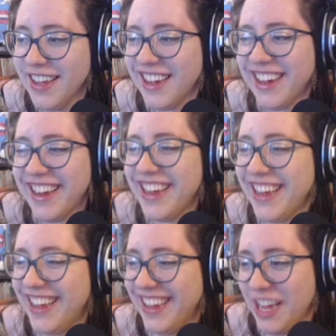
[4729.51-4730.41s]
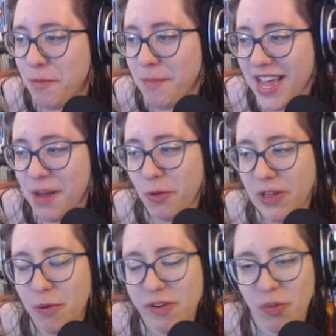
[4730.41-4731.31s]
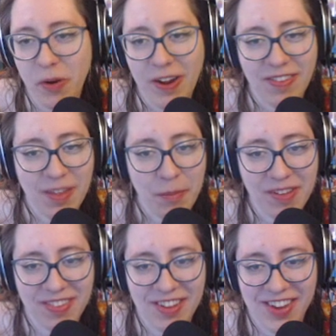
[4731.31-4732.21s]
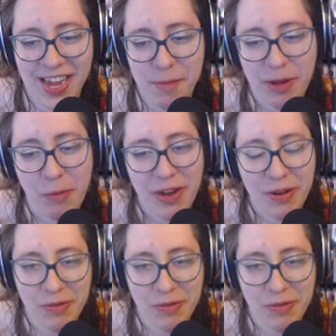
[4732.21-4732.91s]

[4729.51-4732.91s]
and man, will you experience them because the timing windows